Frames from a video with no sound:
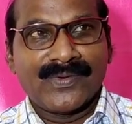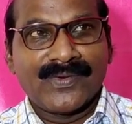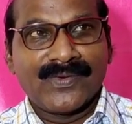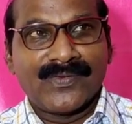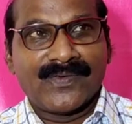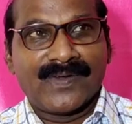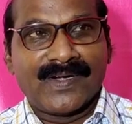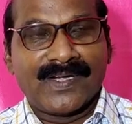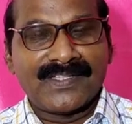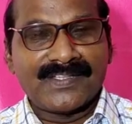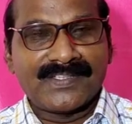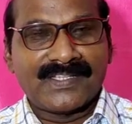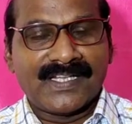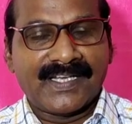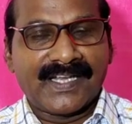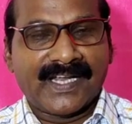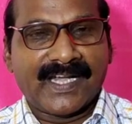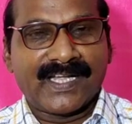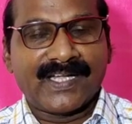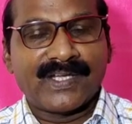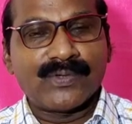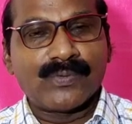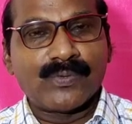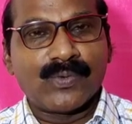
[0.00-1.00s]
What is the
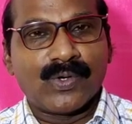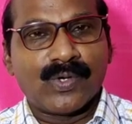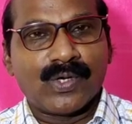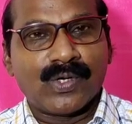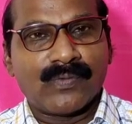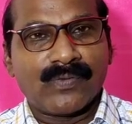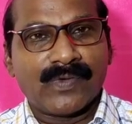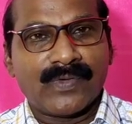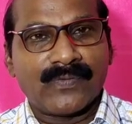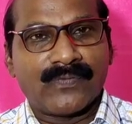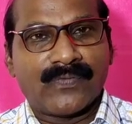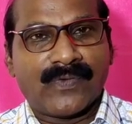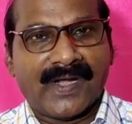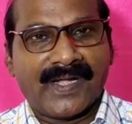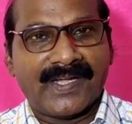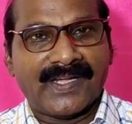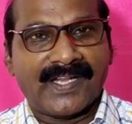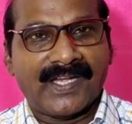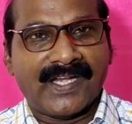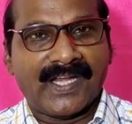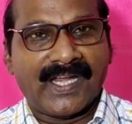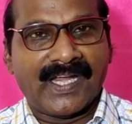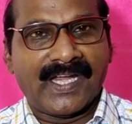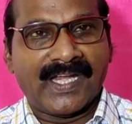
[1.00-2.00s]
negative word we find
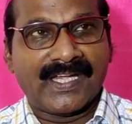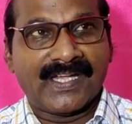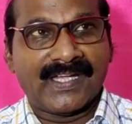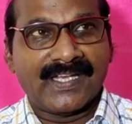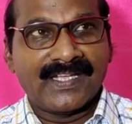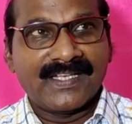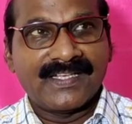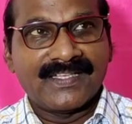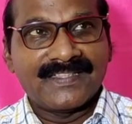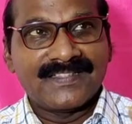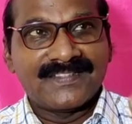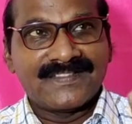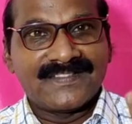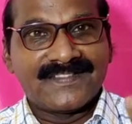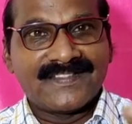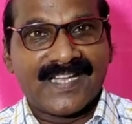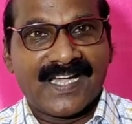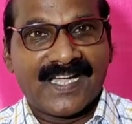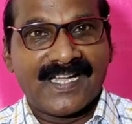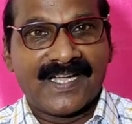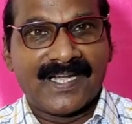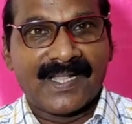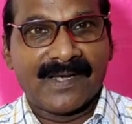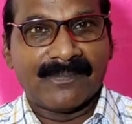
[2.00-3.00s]
in it?
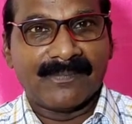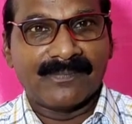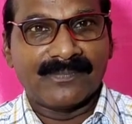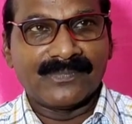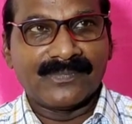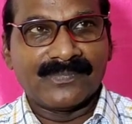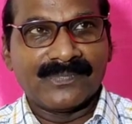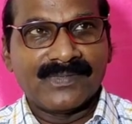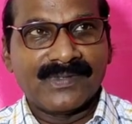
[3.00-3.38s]
Seldom.